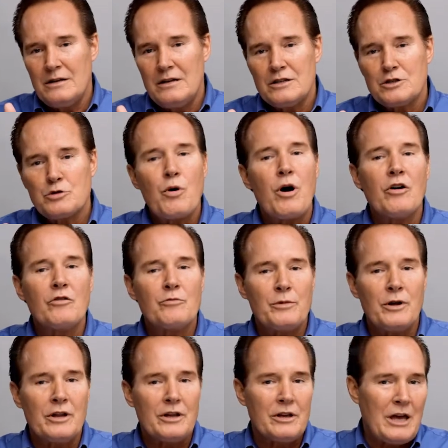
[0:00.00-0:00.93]
12
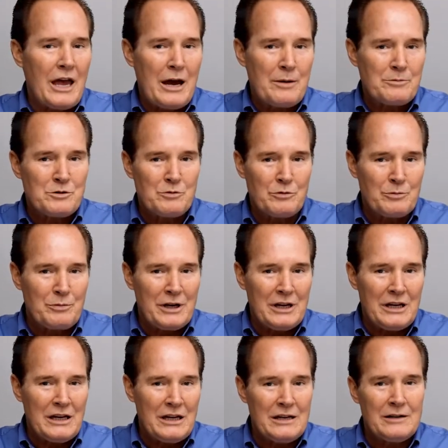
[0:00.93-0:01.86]
milliamps would
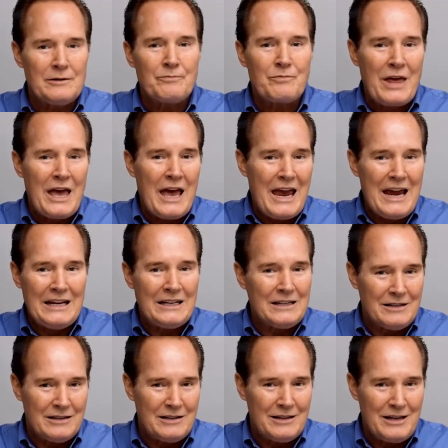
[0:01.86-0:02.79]
be 8
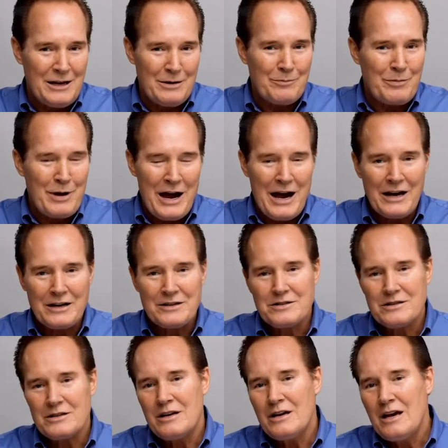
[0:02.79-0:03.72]

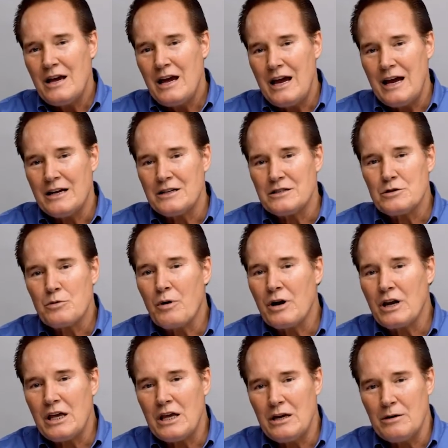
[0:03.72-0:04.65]
impacts, and
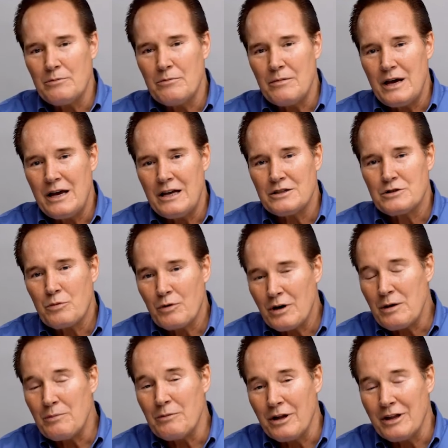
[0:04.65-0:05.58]
20
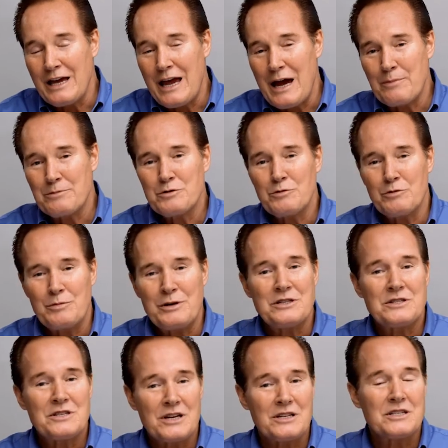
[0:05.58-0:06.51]
milliamps would be
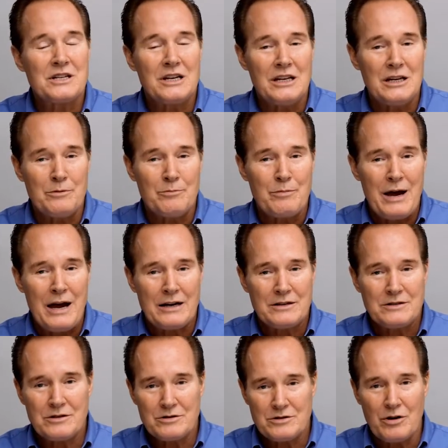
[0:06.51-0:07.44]
16
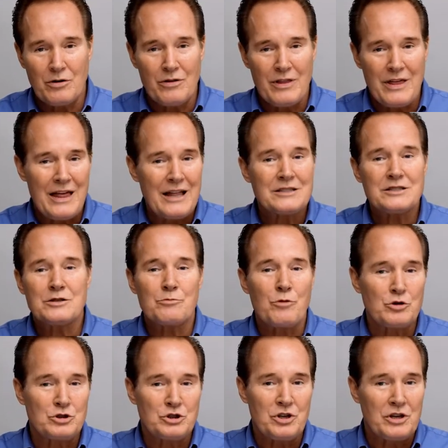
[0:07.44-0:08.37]
impacts. So that's the
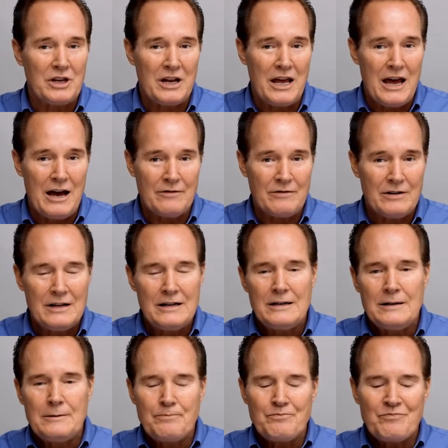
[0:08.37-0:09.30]
most you can have.
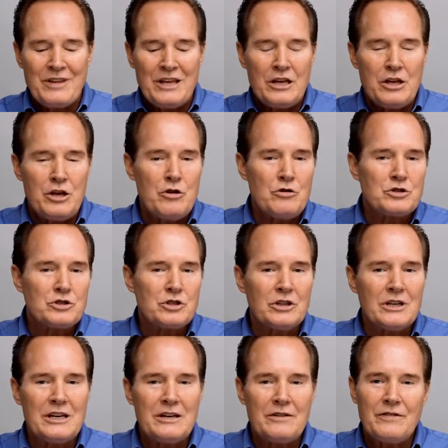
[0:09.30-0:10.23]

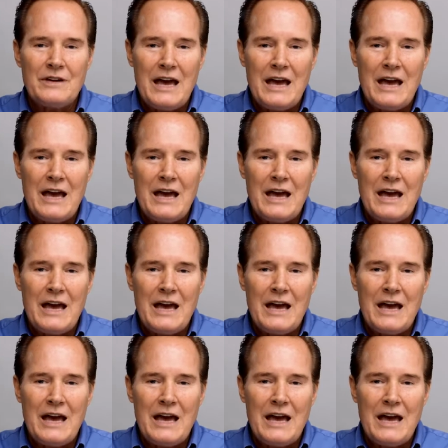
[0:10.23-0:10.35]
Usually if you